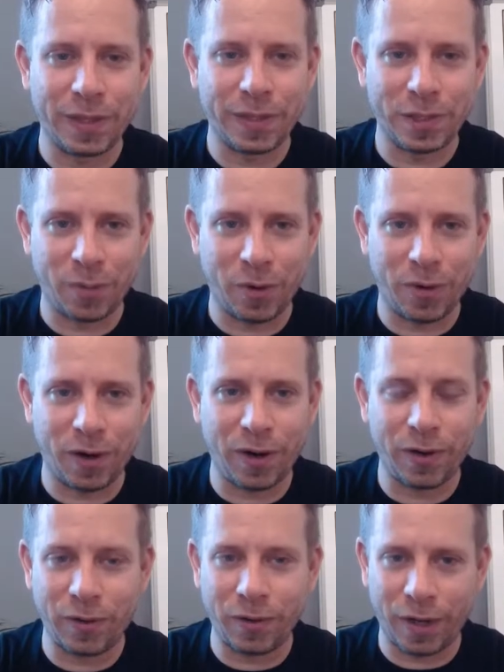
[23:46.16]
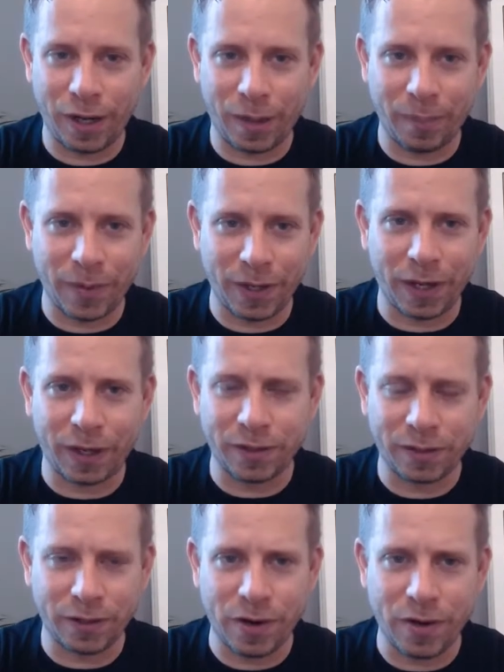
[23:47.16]
Tomorrow, again,
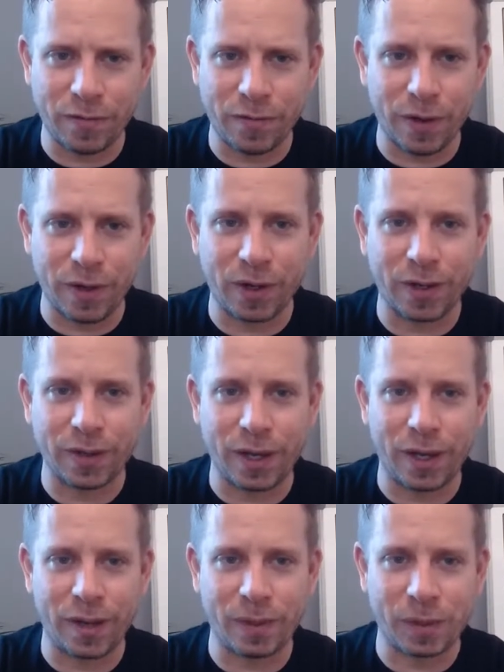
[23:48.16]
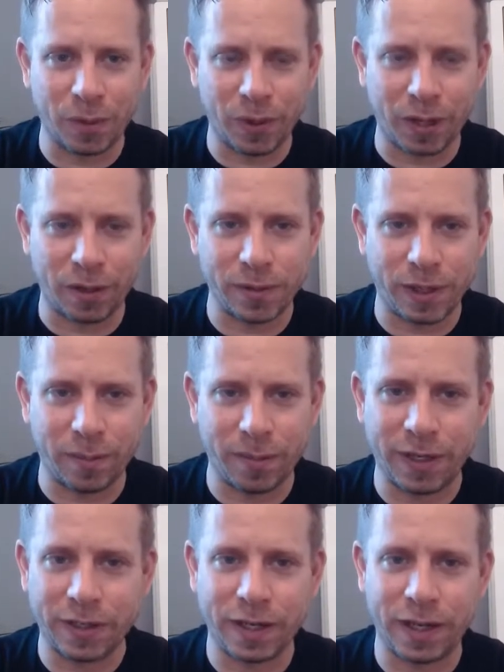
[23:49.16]
sorry for this morning, I was 10
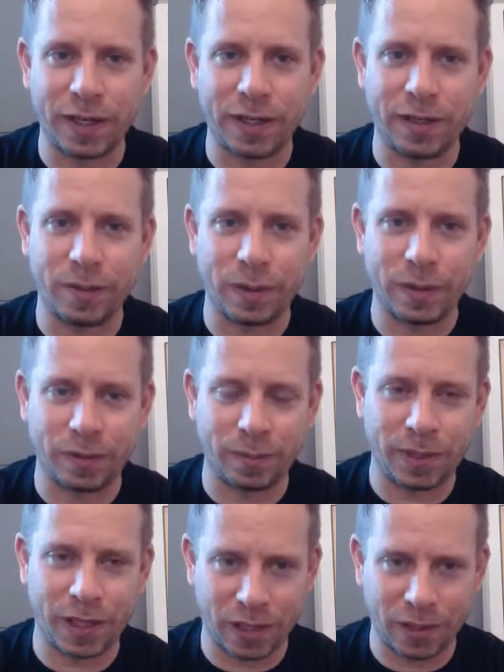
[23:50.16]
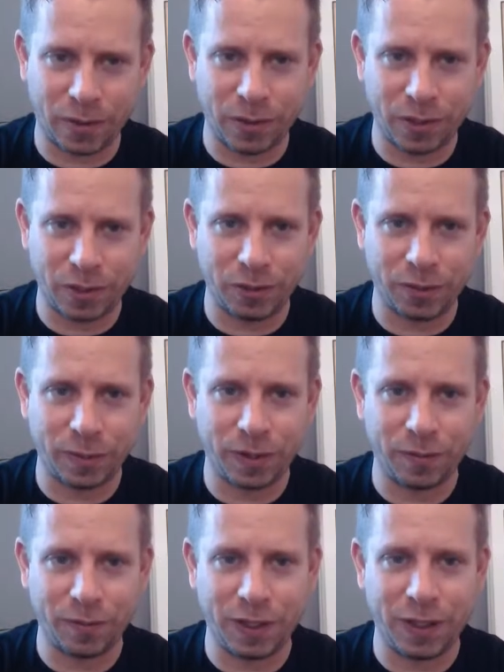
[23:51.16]
minutes late. There was some technical issues with
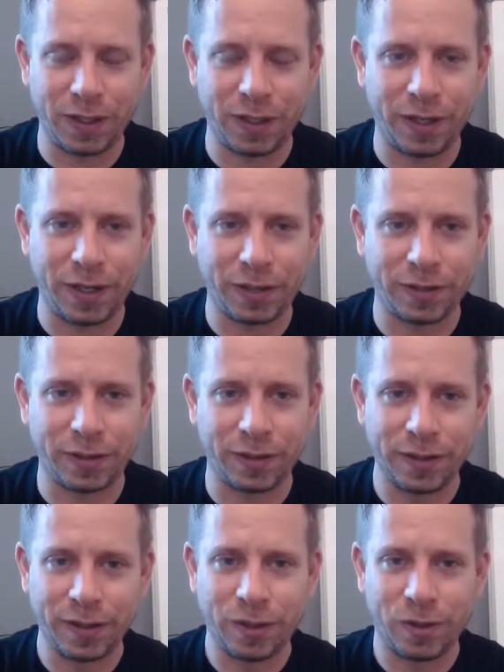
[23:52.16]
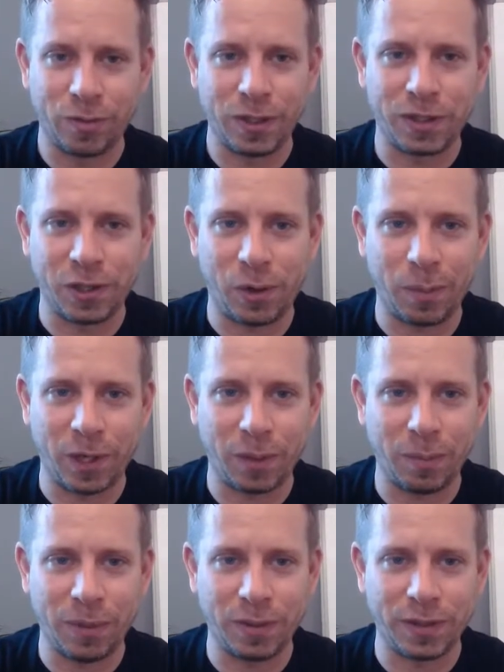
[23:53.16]
the feed and I had to restart my
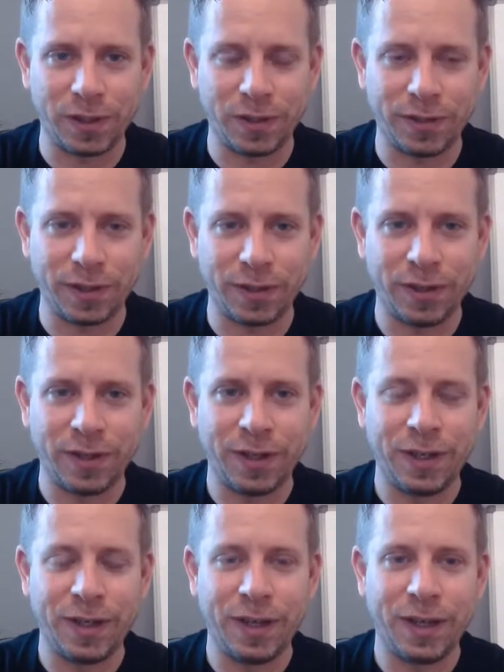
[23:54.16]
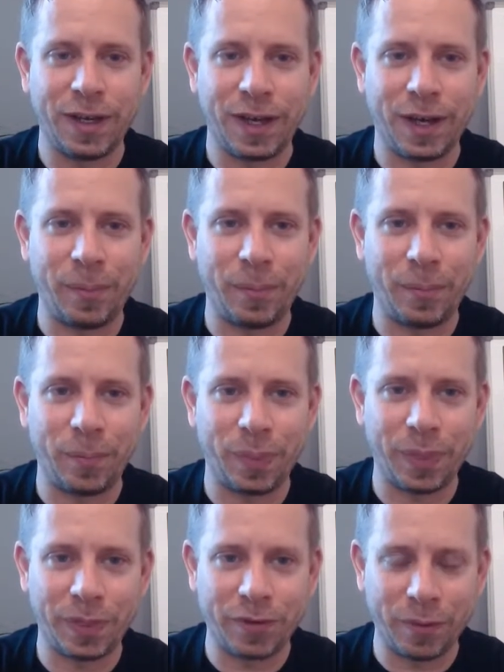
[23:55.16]
computer. So
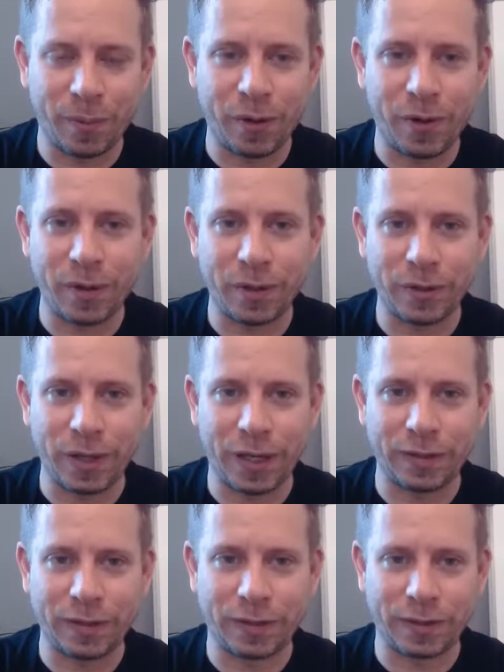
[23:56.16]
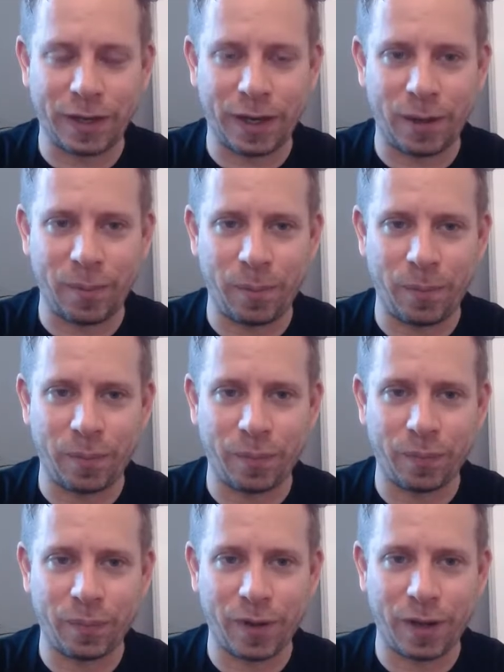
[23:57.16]
tomorrow is
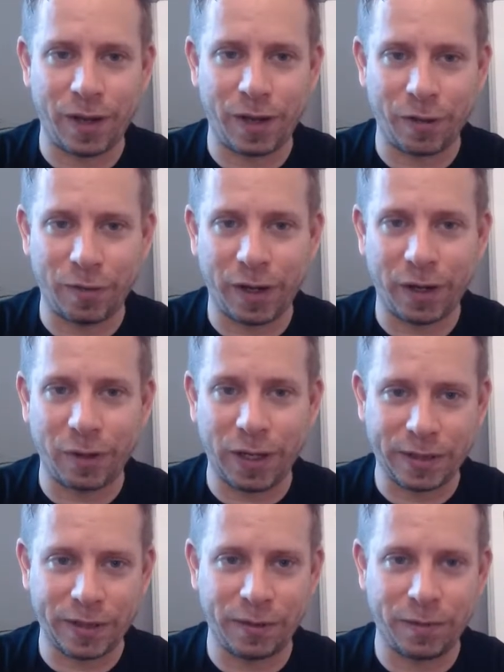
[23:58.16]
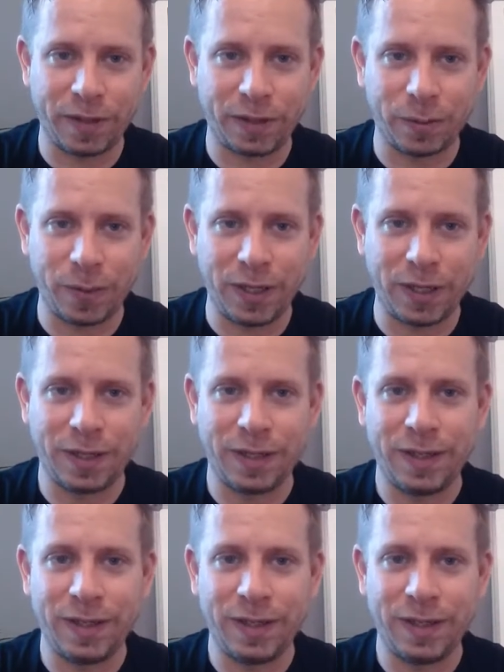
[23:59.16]
the final lesson of this week.